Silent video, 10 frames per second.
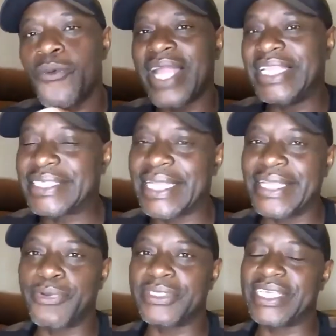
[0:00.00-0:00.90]
While
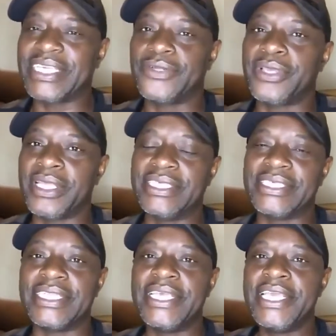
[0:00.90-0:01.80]
Stellenbosch, they said, okay,
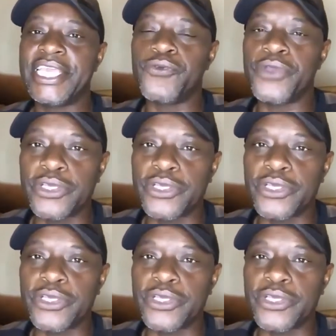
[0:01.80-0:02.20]
listen, if we